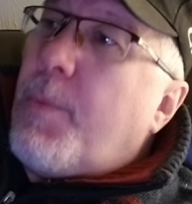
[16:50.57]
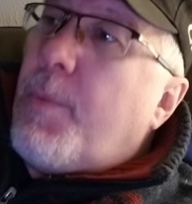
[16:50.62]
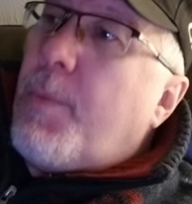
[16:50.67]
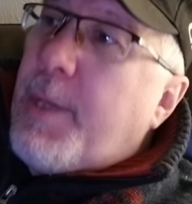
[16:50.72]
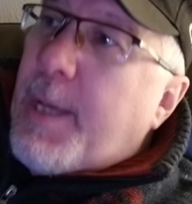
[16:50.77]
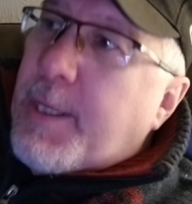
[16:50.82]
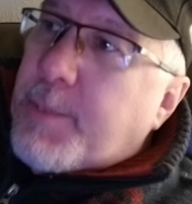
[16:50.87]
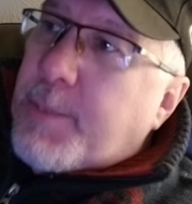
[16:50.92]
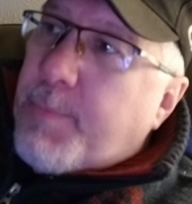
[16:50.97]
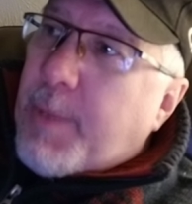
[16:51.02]

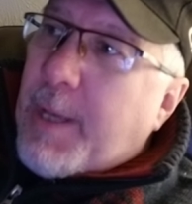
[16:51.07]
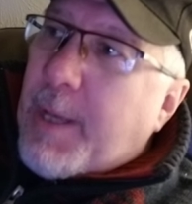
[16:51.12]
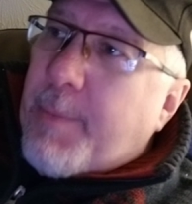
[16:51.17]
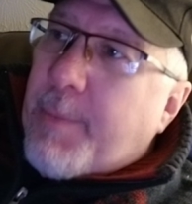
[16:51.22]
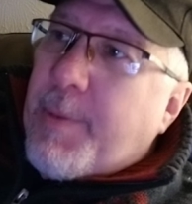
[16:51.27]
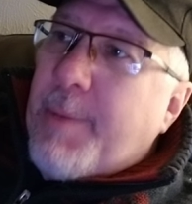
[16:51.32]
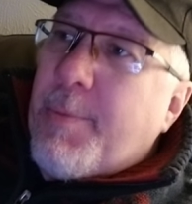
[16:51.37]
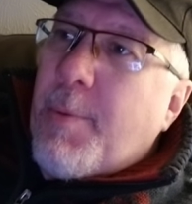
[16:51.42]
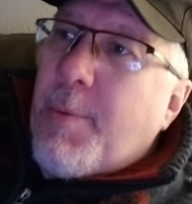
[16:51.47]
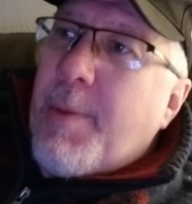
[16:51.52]
yes,
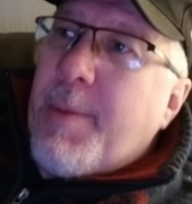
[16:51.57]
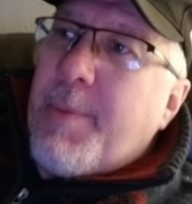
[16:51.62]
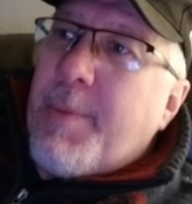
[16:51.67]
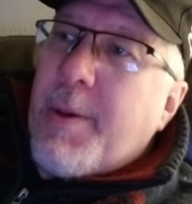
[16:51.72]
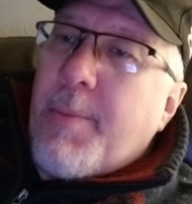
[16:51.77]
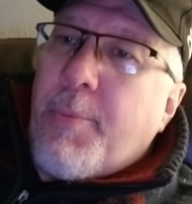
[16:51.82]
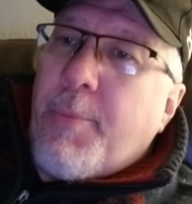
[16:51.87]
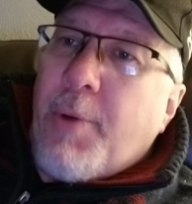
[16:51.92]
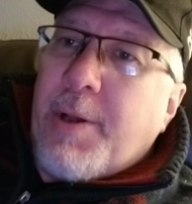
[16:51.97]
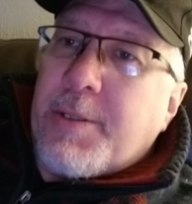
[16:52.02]
black people may
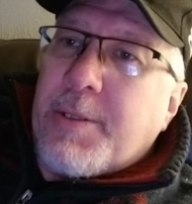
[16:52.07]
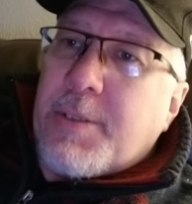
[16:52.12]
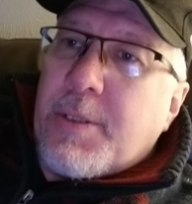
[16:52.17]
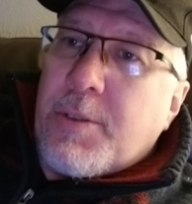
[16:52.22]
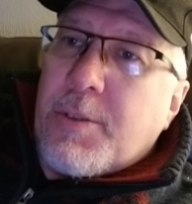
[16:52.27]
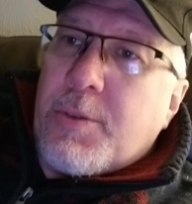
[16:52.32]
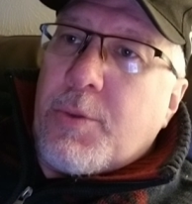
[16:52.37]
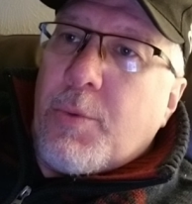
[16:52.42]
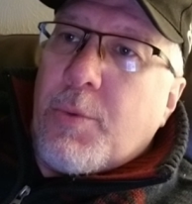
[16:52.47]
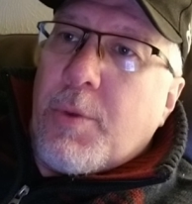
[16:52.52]
be oppressed
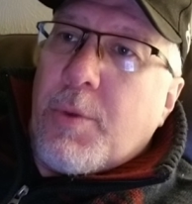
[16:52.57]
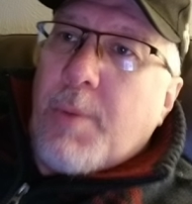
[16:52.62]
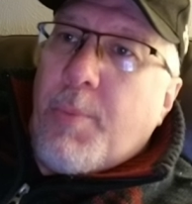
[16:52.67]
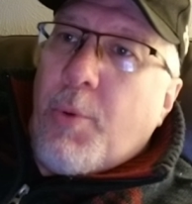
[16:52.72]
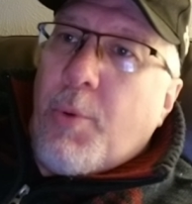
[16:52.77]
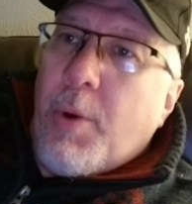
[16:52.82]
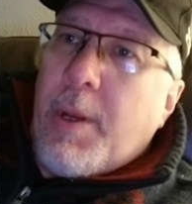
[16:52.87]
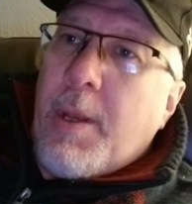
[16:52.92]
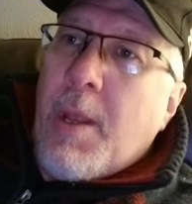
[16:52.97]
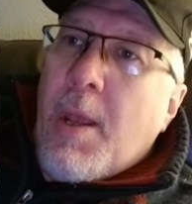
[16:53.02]
to a
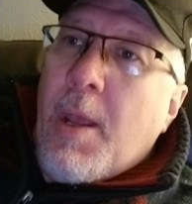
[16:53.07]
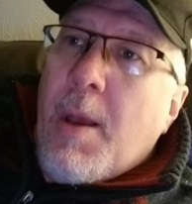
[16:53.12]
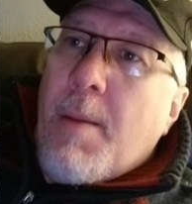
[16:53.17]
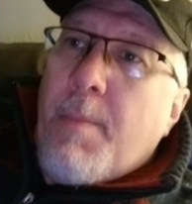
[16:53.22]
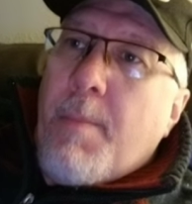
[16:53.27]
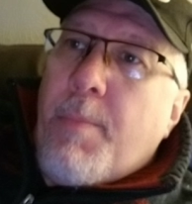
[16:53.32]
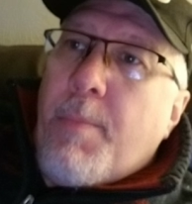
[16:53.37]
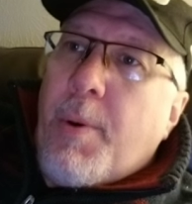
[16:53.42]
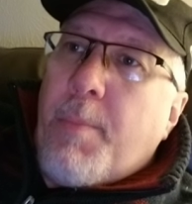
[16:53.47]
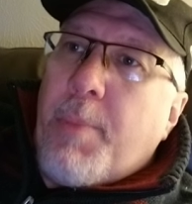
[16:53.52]
point,
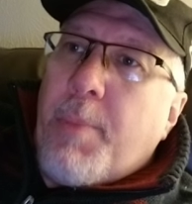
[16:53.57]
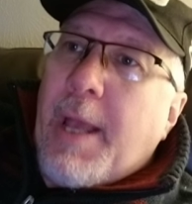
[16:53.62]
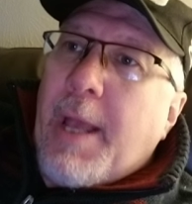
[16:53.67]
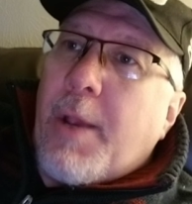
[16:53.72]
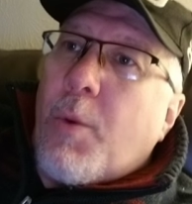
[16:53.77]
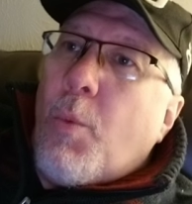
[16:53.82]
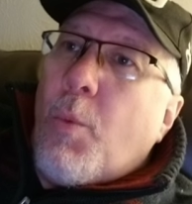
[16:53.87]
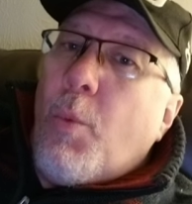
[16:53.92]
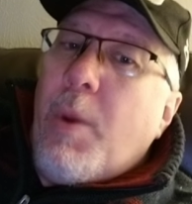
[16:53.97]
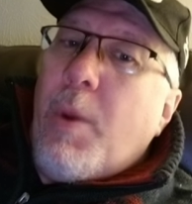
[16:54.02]
but
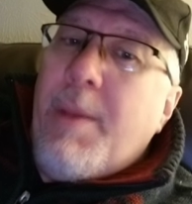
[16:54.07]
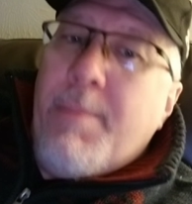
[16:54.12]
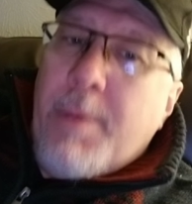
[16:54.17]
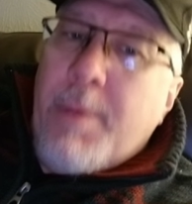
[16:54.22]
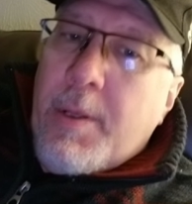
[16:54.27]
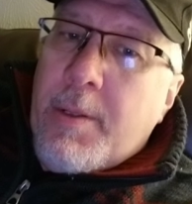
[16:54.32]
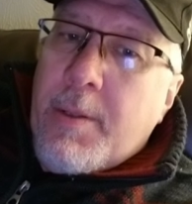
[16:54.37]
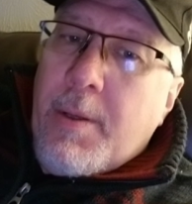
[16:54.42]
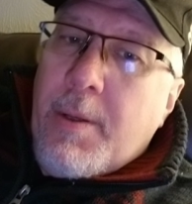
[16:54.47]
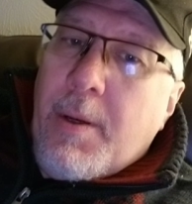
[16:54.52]
black
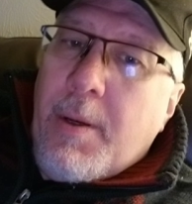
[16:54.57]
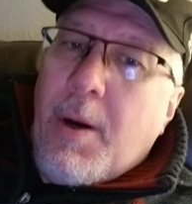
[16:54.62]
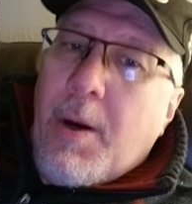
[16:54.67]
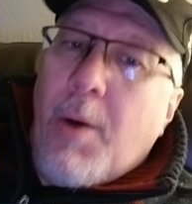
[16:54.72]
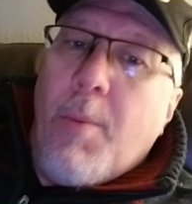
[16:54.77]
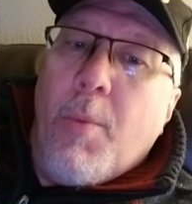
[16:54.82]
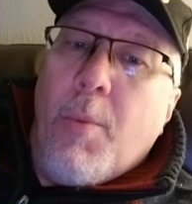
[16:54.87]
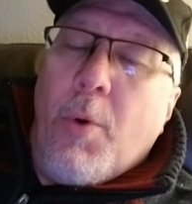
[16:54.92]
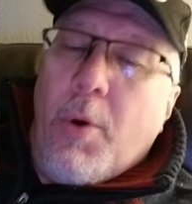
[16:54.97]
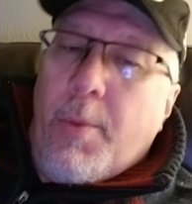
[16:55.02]
women
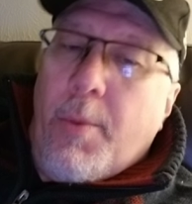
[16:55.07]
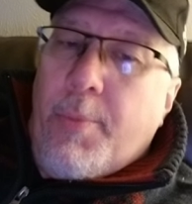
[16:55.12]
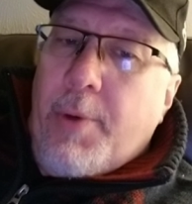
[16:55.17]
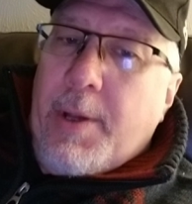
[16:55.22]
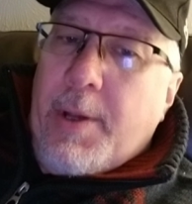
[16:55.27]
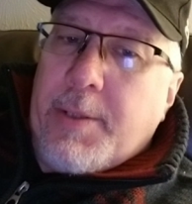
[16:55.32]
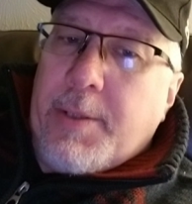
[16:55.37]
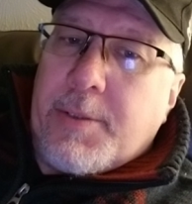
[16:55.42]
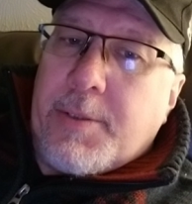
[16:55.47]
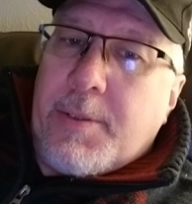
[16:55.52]
are more
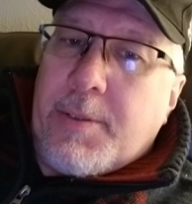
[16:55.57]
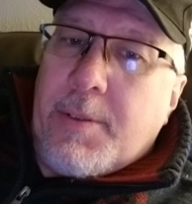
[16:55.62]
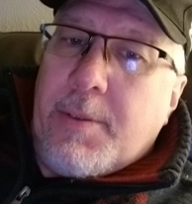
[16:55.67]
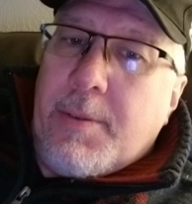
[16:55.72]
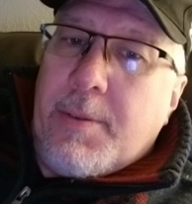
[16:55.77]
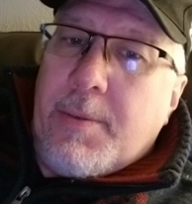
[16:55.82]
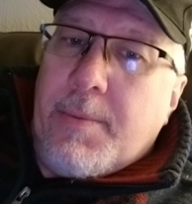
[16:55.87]
oppressed.